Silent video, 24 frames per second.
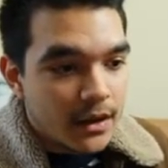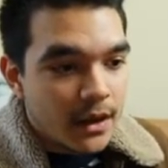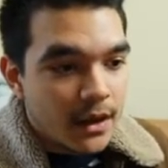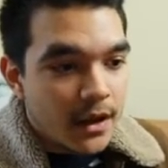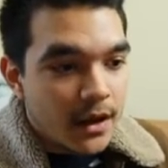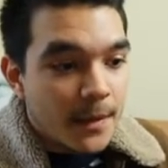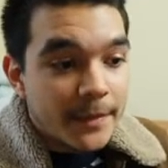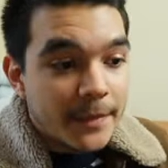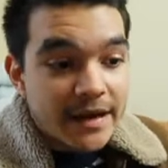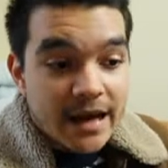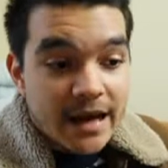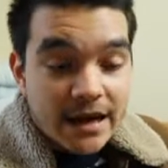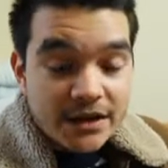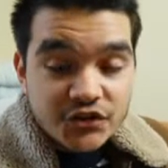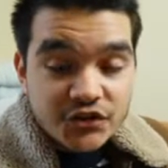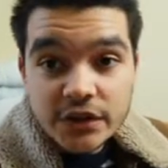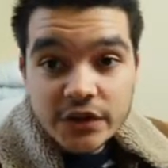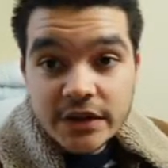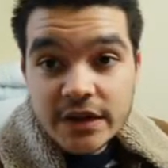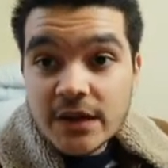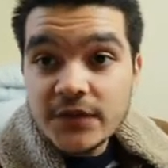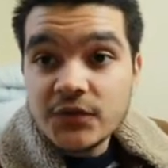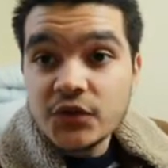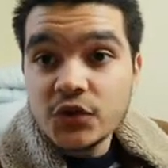But actually,
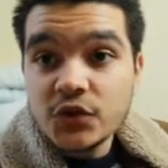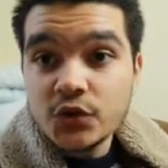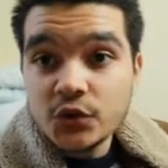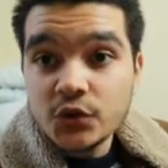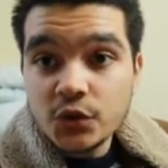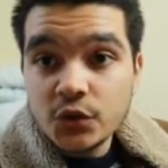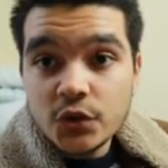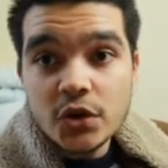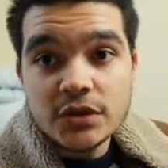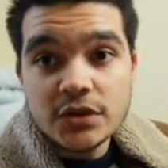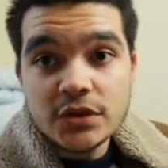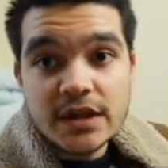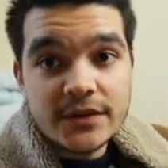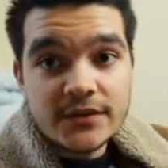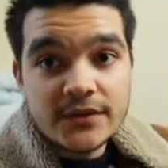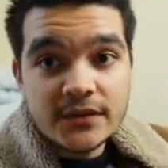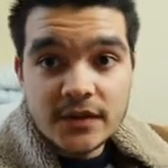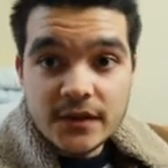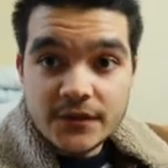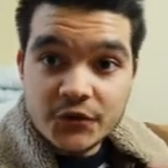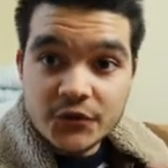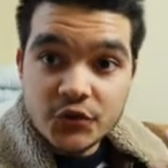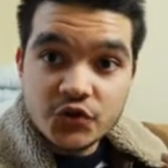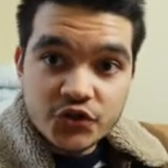if
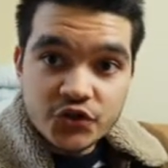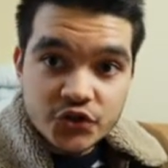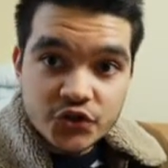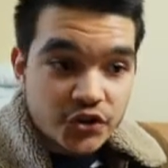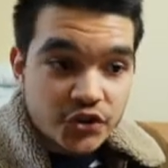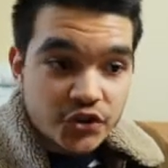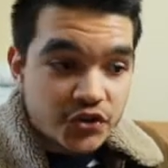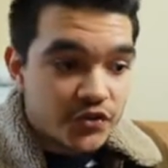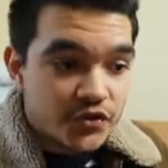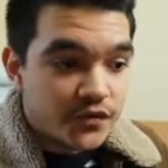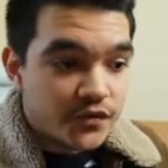you search